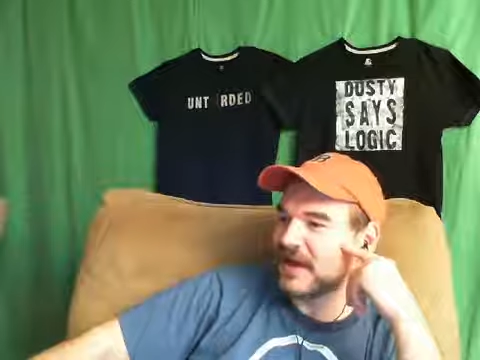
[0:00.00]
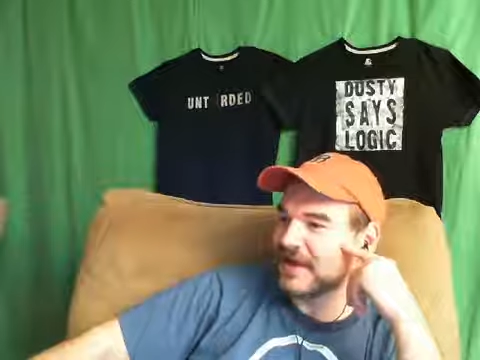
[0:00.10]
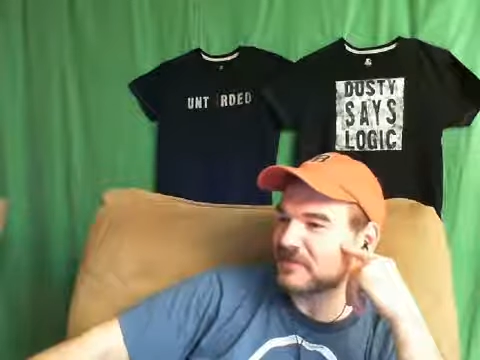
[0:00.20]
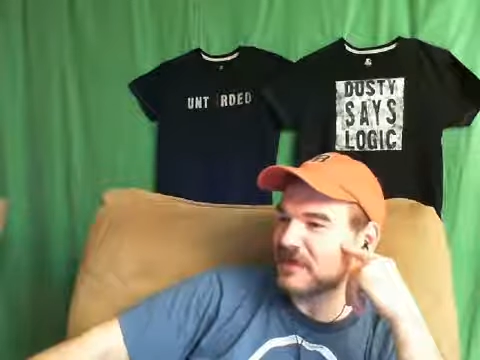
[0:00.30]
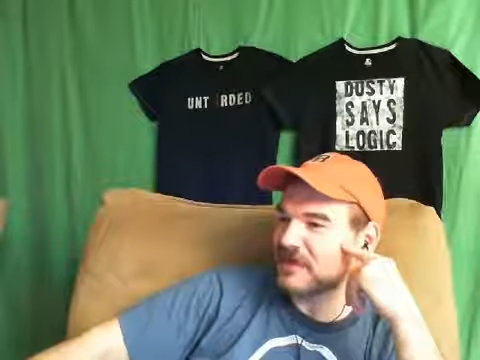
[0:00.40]
I
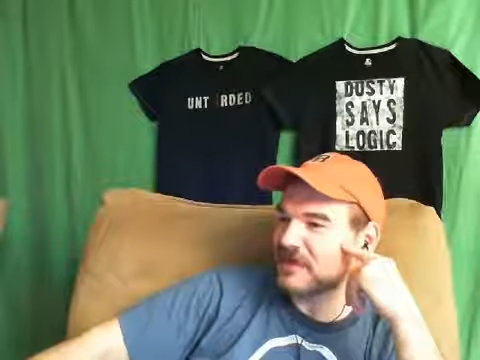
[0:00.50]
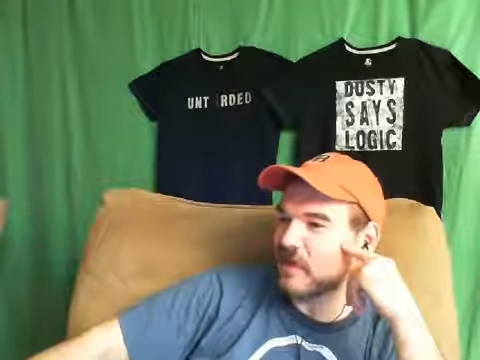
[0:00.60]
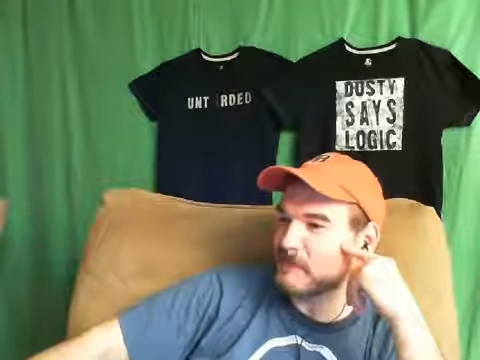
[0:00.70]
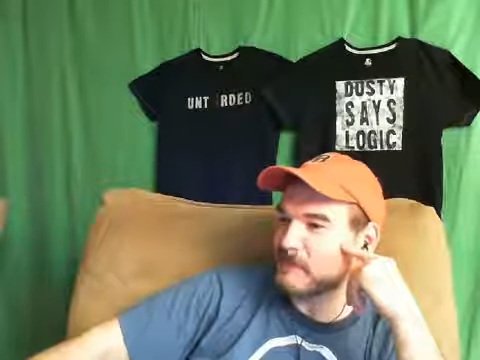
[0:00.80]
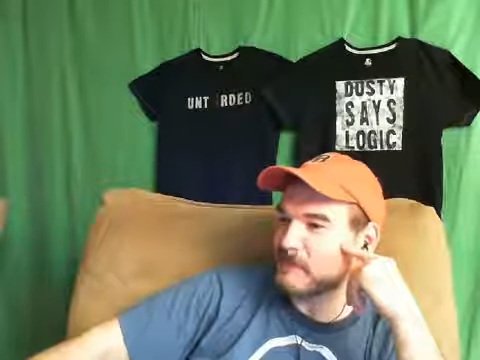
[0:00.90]
can't think of
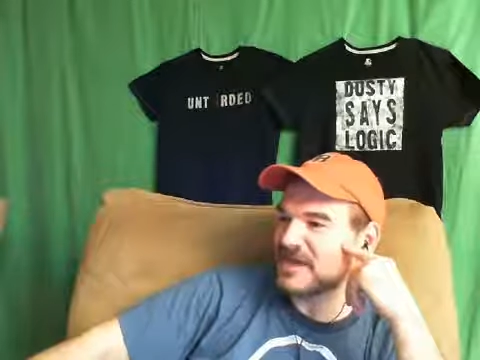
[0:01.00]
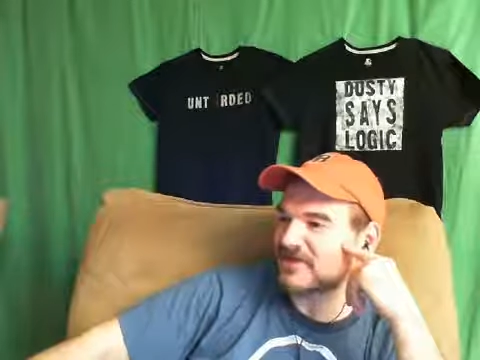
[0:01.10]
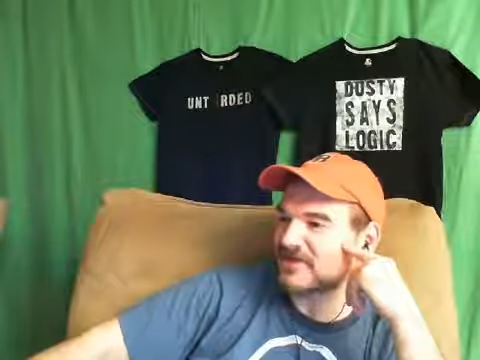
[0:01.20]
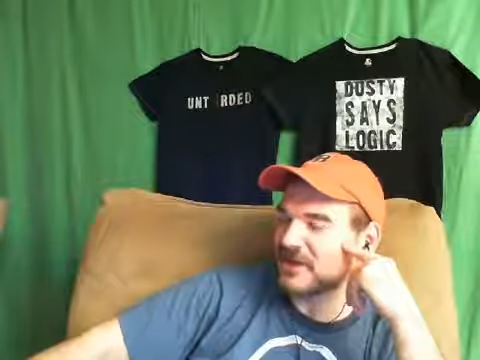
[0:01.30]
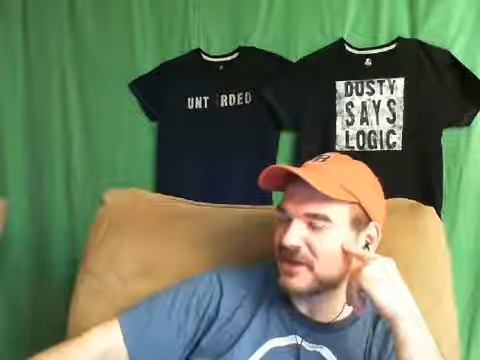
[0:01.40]
a
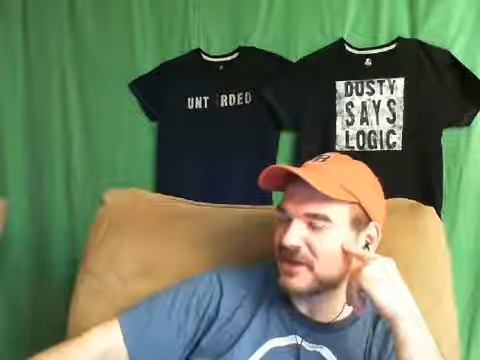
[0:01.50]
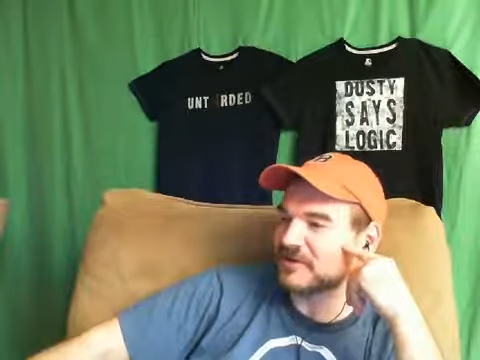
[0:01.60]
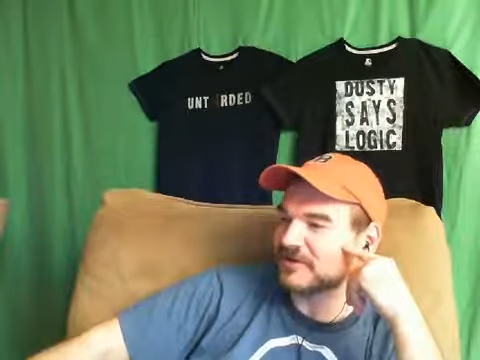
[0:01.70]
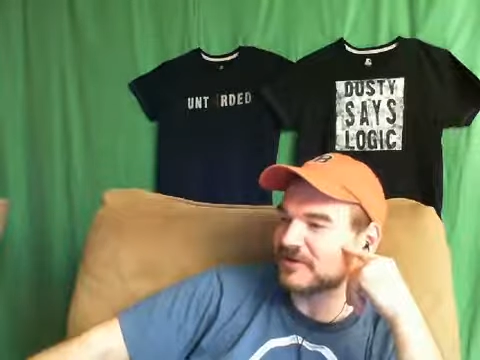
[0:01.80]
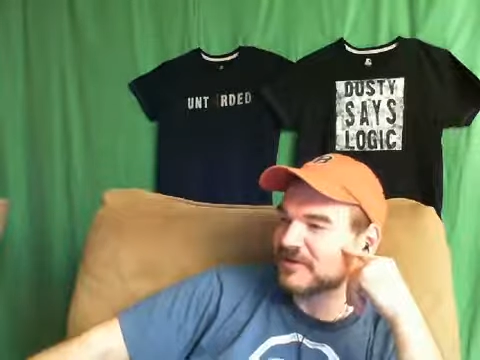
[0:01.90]
best argument.
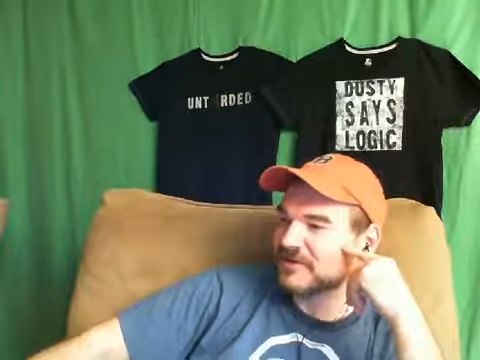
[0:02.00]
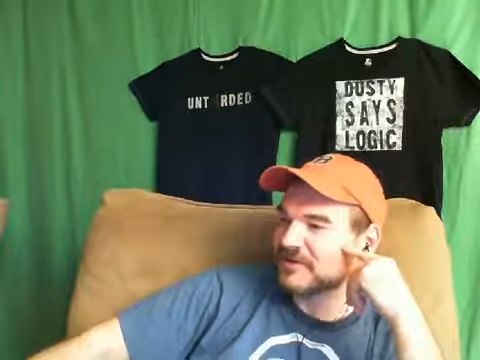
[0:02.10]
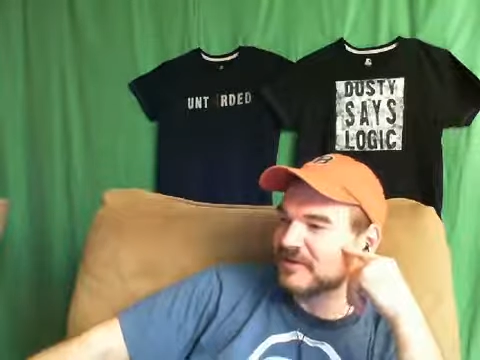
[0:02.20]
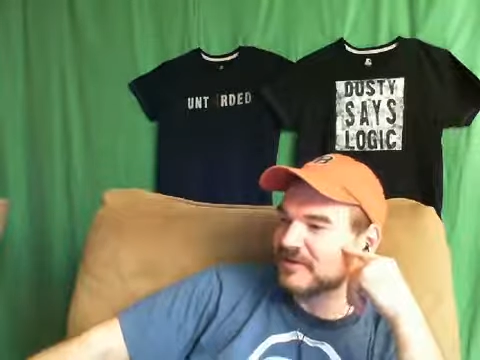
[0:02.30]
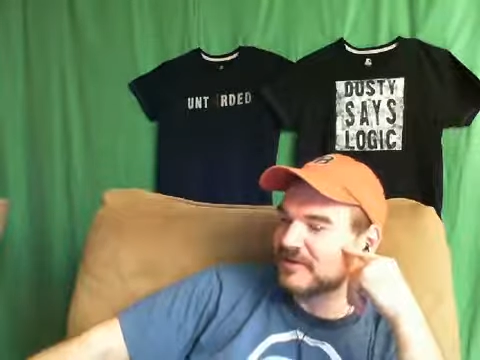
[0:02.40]

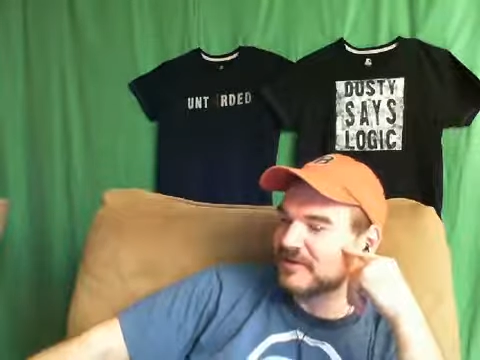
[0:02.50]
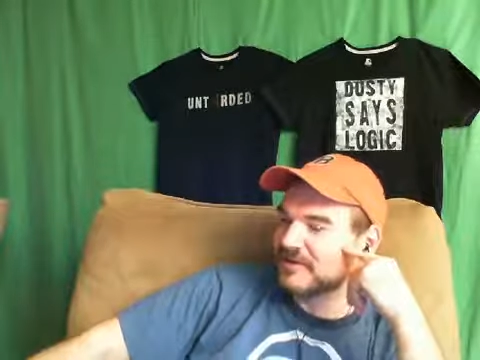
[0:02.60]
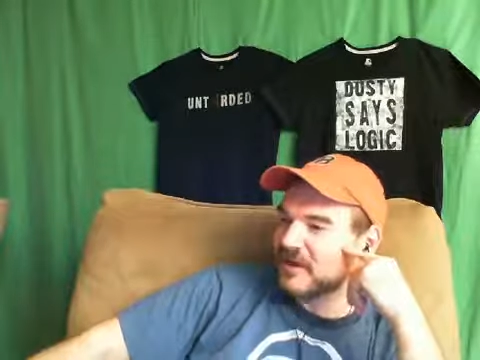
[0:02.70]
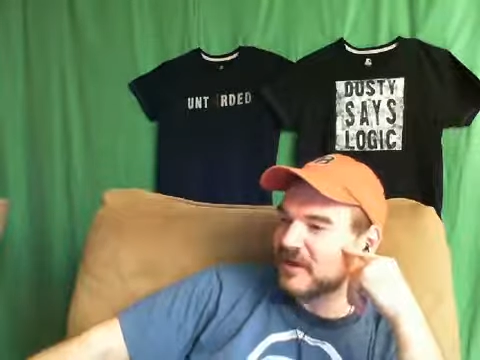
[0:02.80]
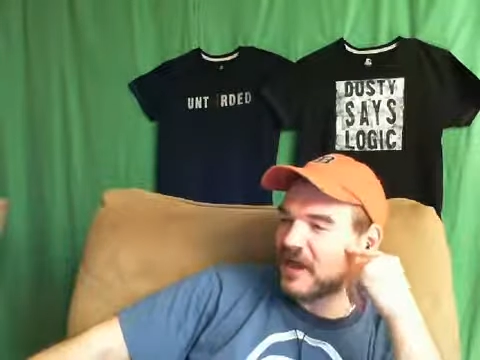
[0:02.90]

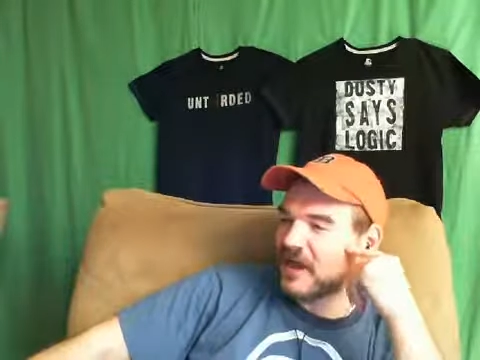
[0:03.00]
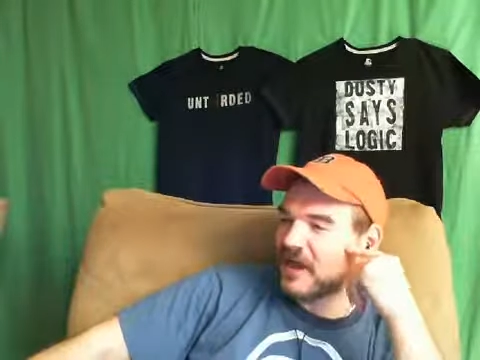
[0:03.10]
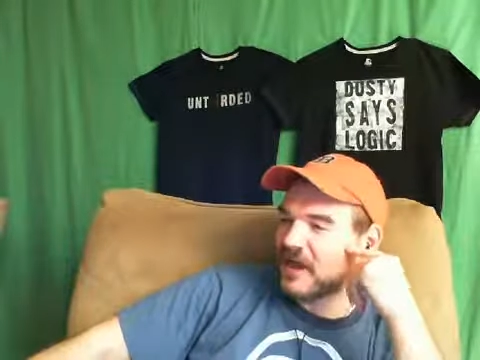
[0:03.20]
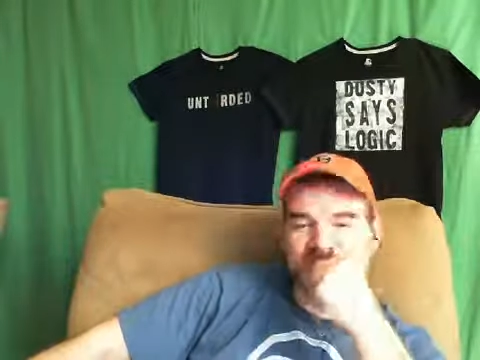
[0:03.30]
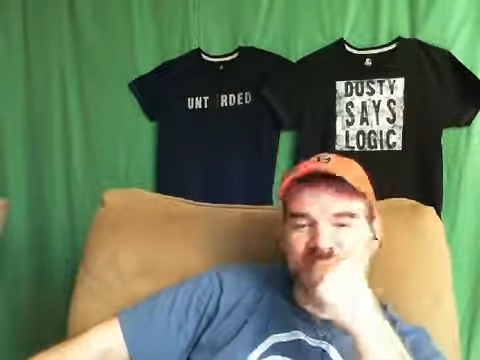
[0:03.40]
Is
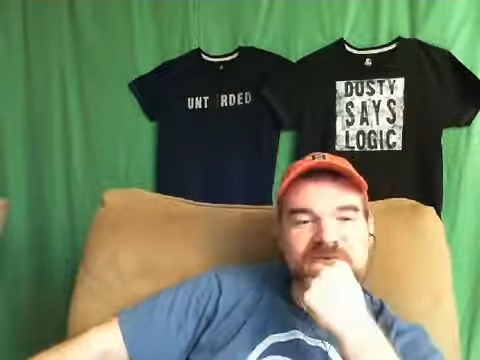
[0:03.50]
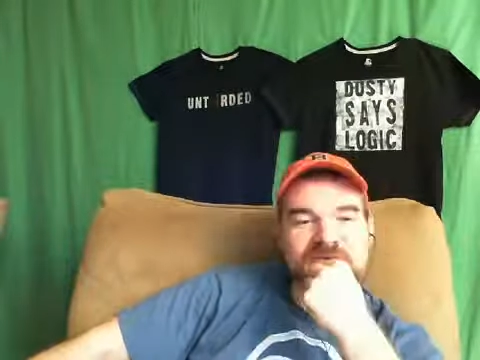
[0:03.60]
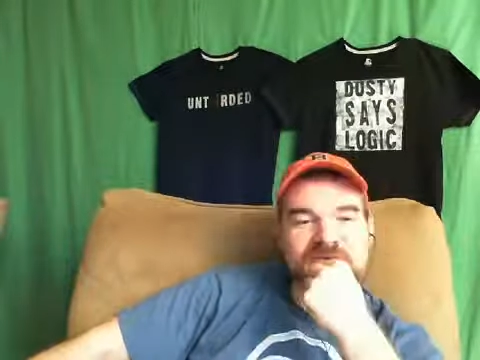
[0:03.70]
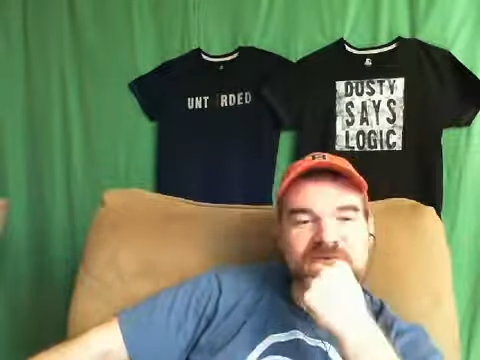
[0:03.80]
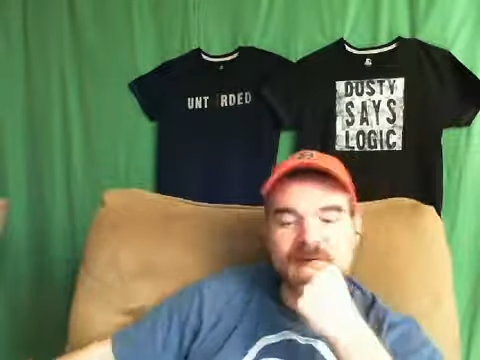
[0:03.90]
the
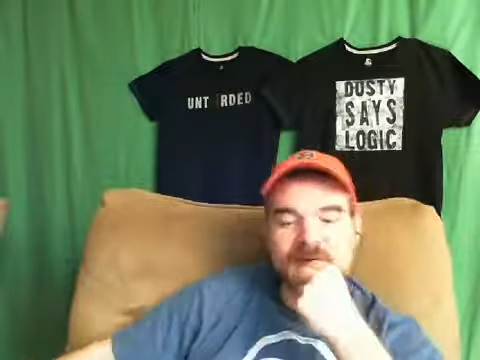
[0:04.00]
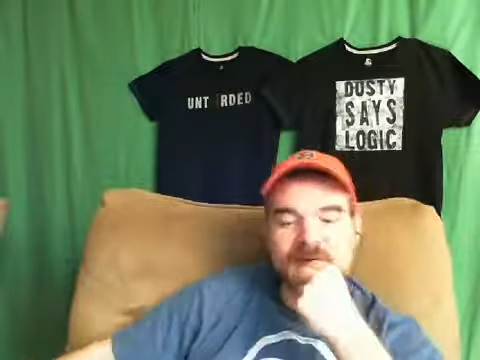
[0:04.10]
question, what is my